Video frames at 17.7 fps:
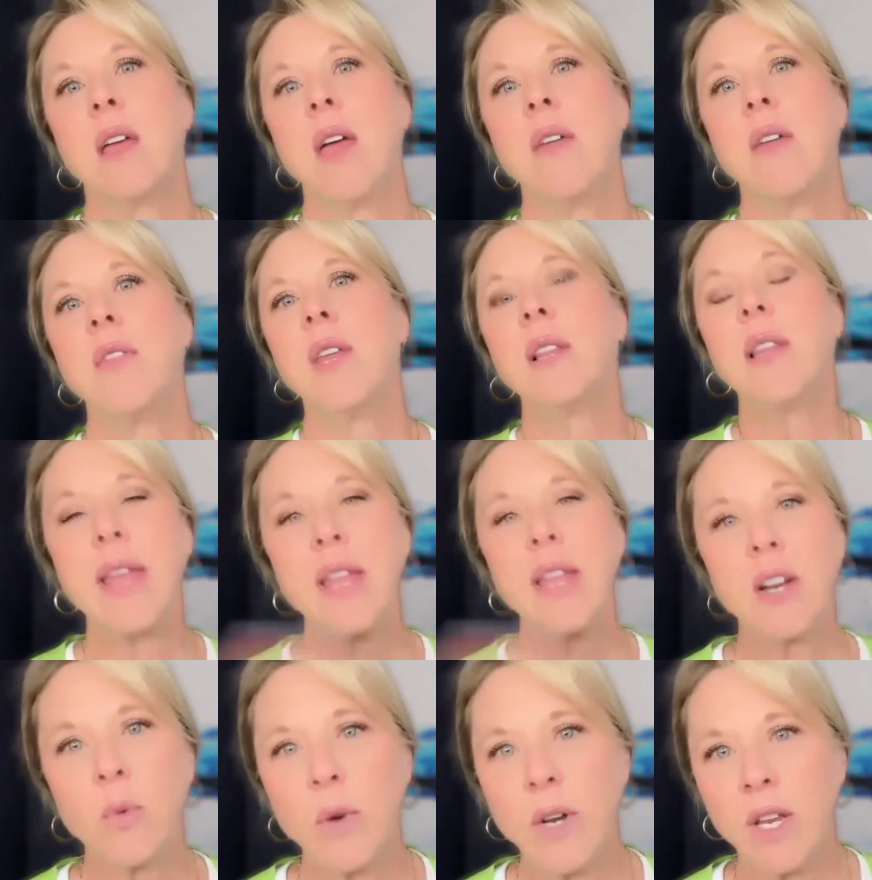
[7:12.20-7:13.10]
and then
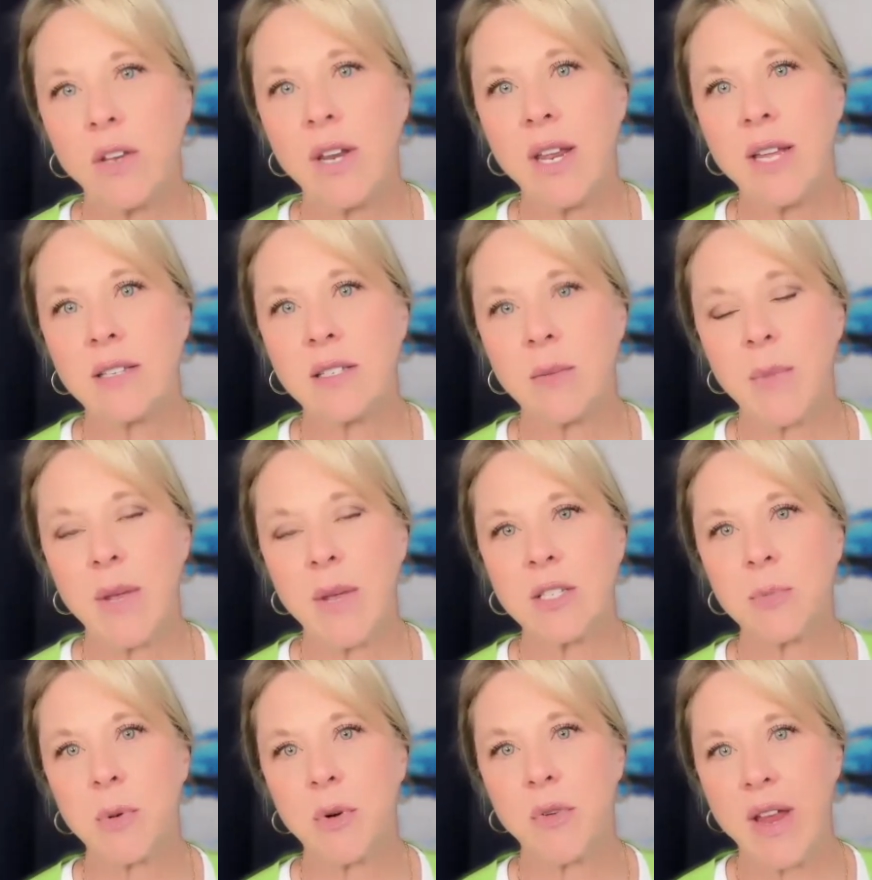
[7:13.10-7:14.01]
later, when you need some
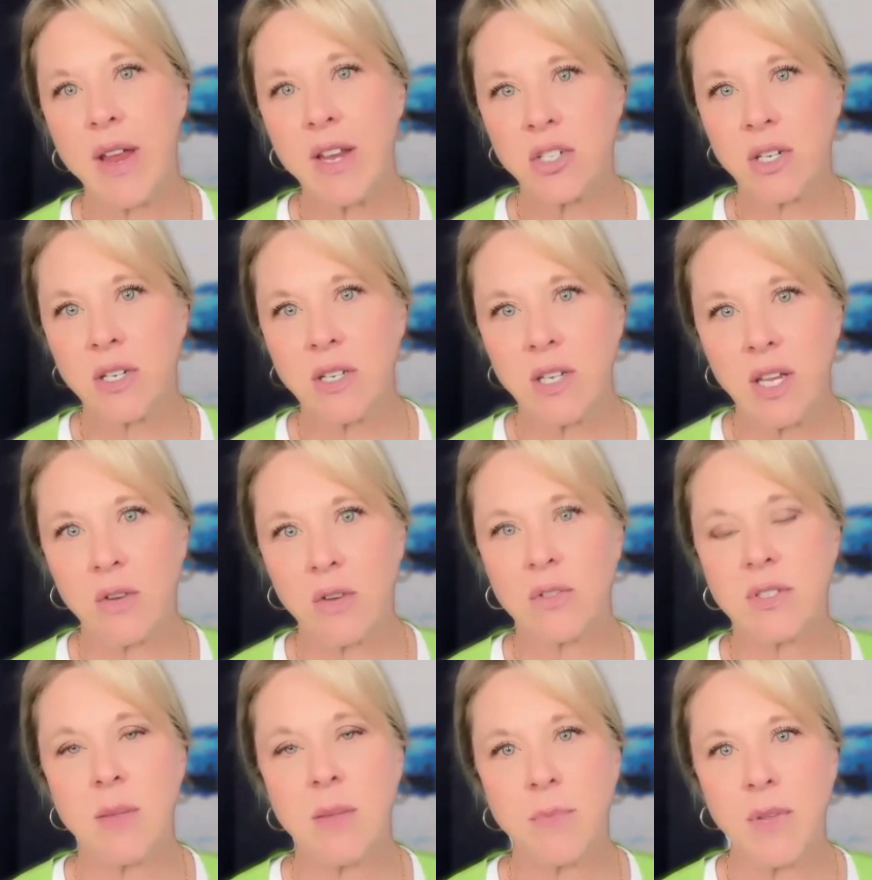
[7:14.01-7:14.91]
inspiration,
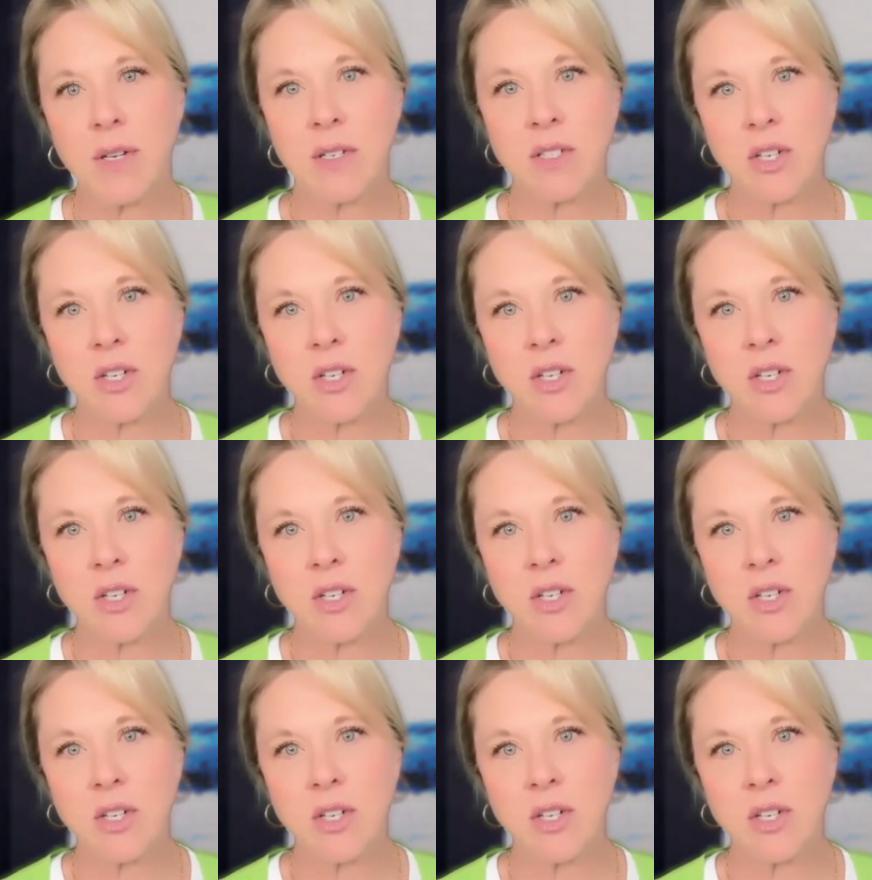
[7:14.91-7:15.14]
something to